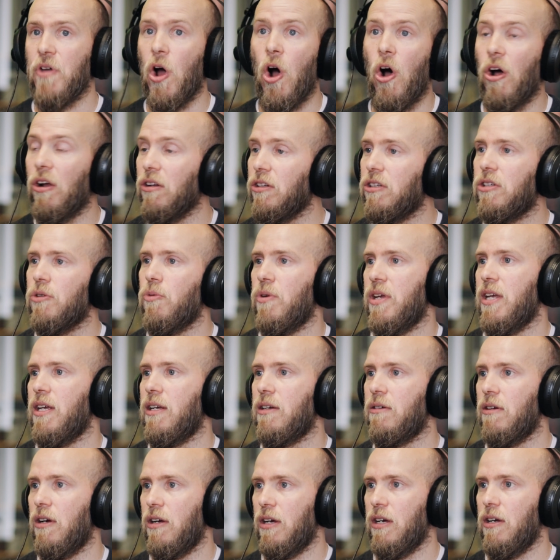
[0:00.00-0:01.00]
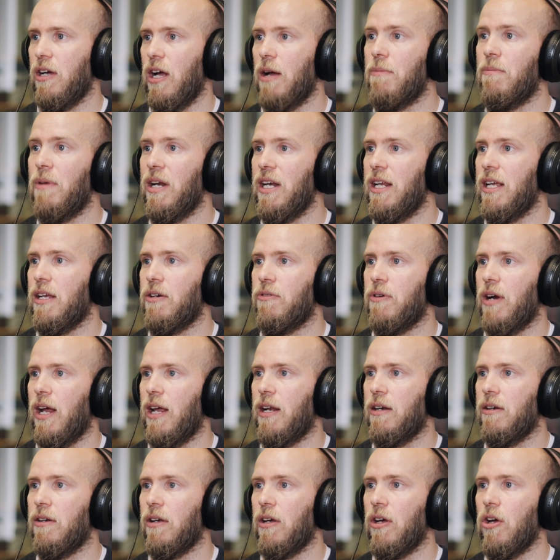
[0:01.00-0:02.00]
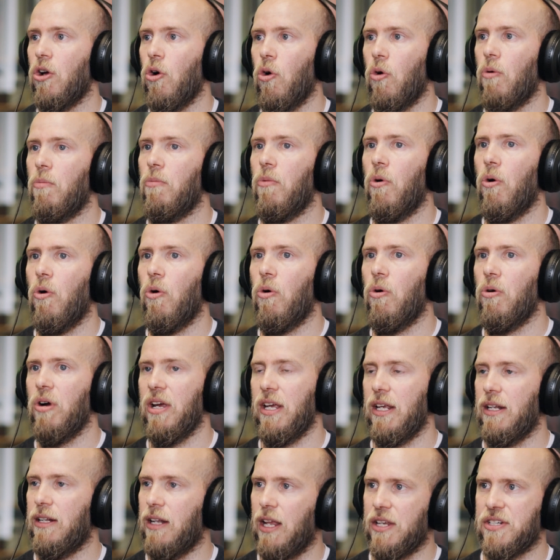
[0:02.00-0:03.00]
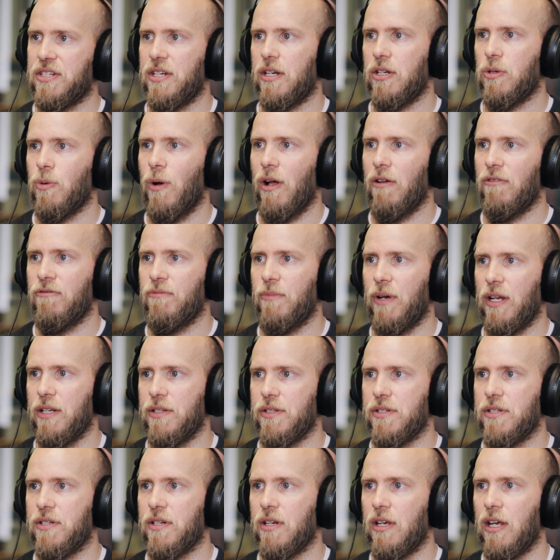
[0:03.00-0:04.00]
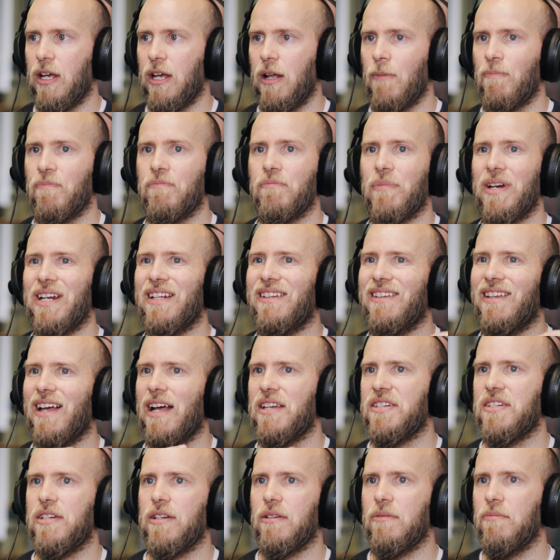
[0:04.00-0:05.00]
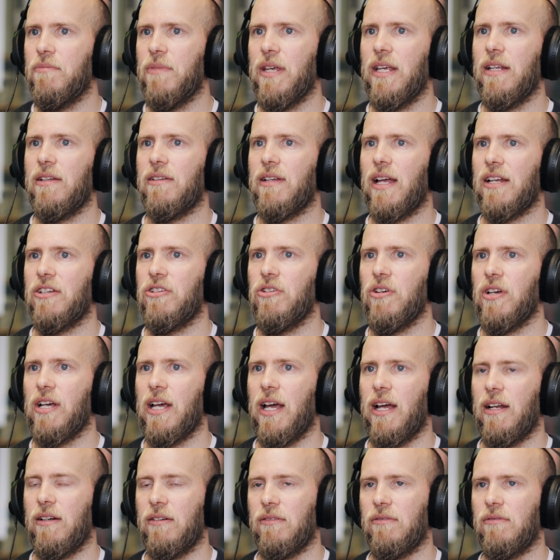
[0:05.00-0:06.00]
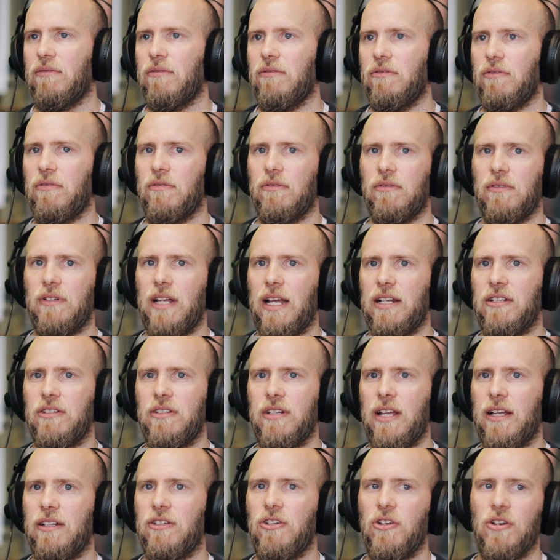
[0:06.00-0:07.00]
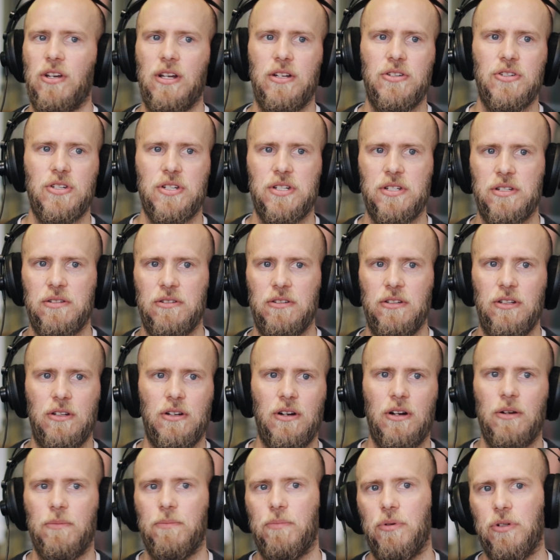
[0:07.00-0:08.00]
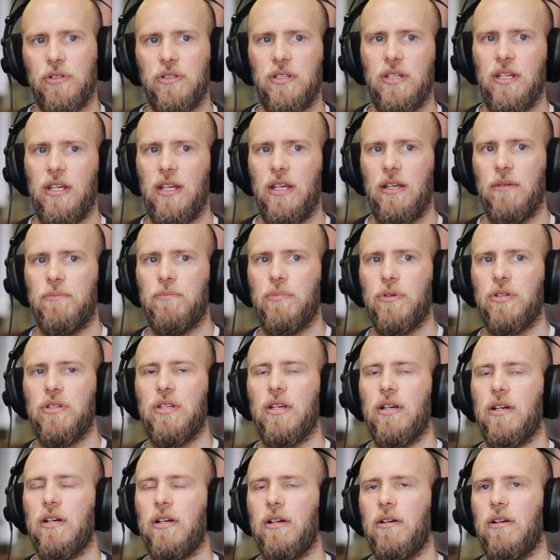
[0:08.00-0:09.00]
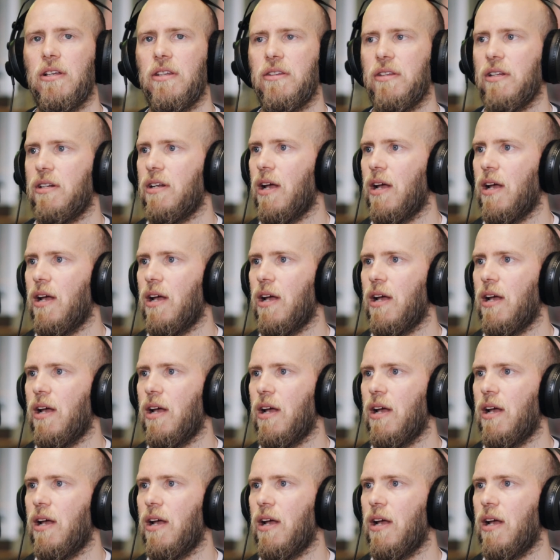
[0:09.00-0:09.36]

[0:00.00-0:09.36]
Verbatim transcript: aren't doing a million rand or more in less than 12 months. Mm. But it doesn't mean that you can that that you can just you know put the put the the